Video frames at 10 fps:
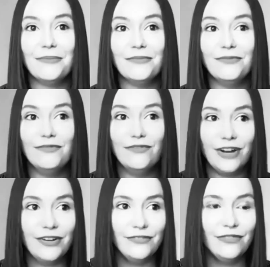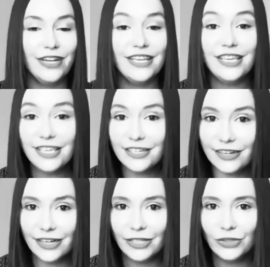I'm very, very
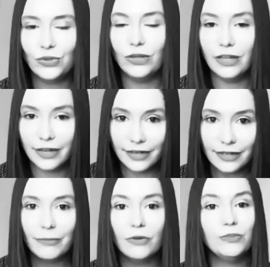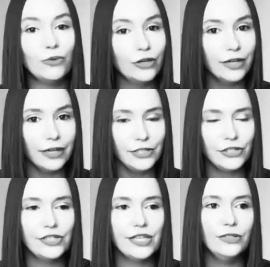eager to learn about more
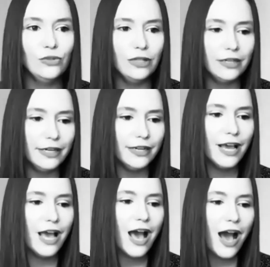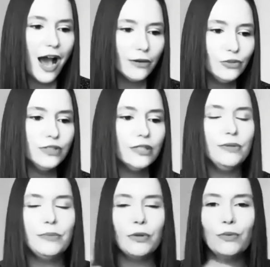cultures and to learn how to get
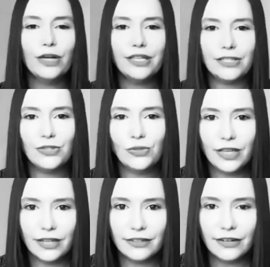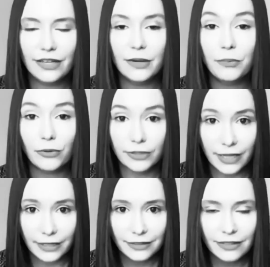people working together in a
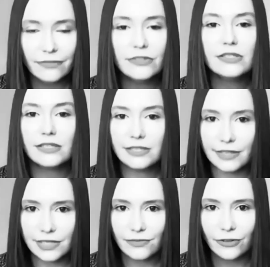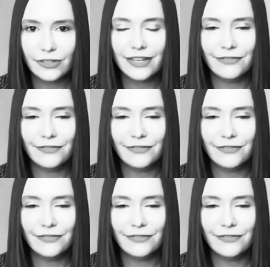productive, successful